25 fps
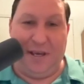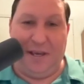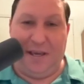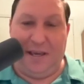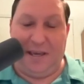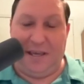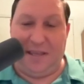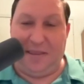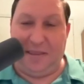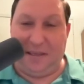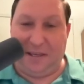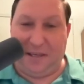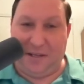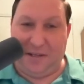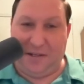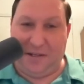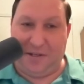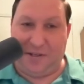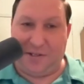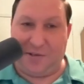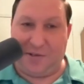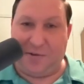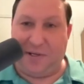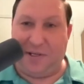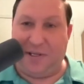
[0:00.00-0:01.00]
in the
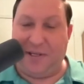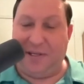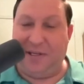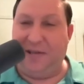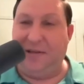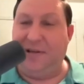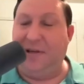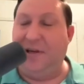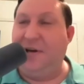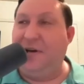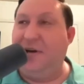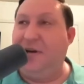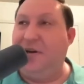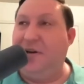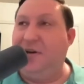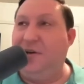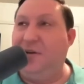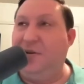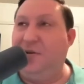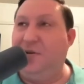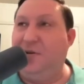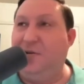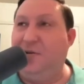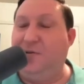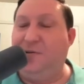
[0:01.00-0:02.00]
industry
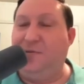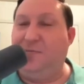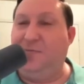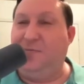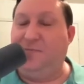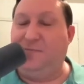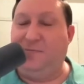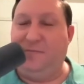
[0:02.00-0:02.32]
who